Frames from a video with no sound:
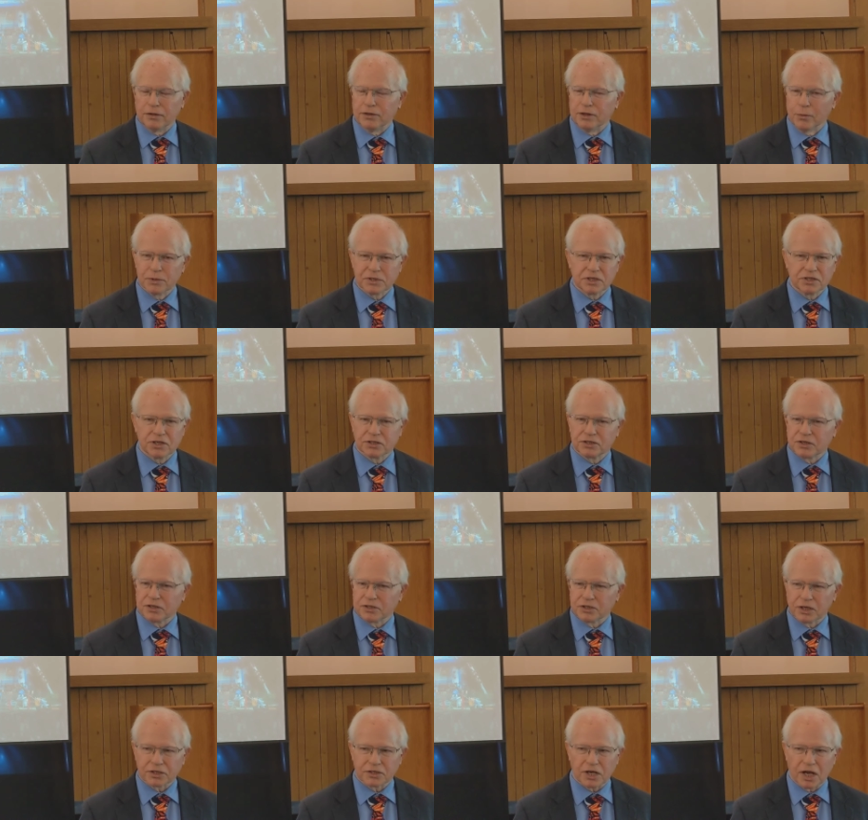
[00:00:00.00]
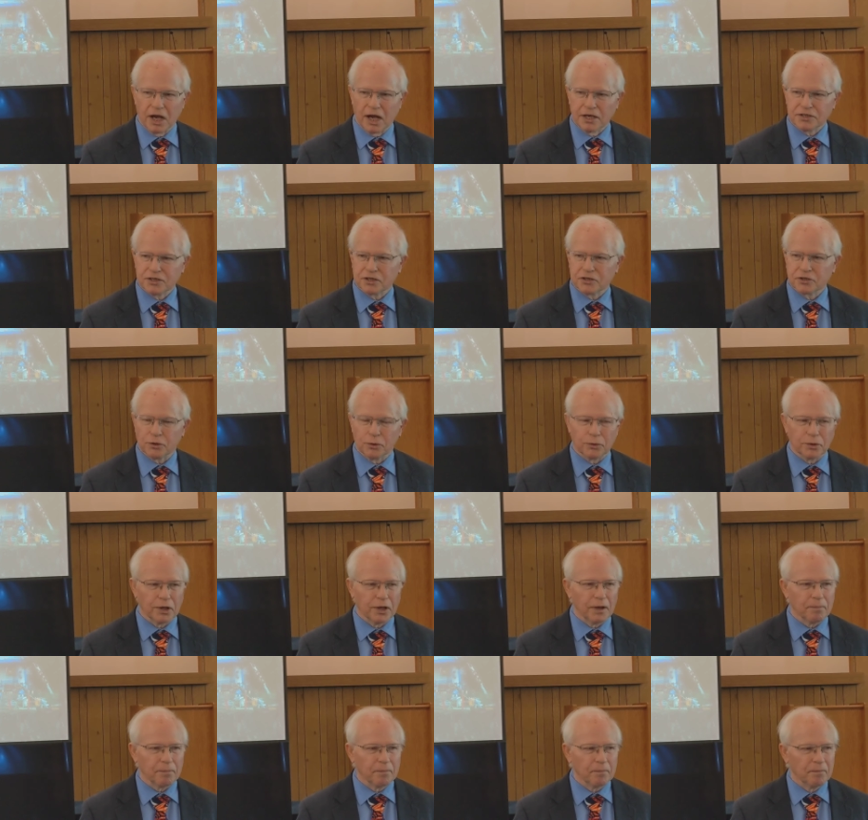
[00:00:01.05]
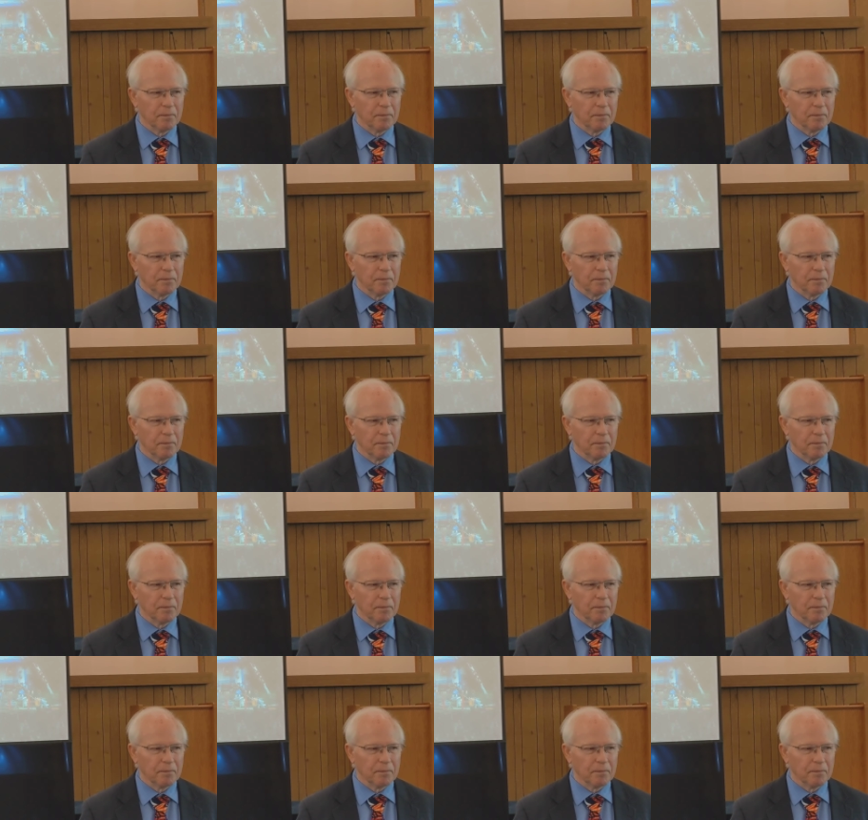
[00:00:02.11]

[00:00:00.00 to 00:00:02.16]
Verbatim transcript: there wasn't just the six guys that showed up.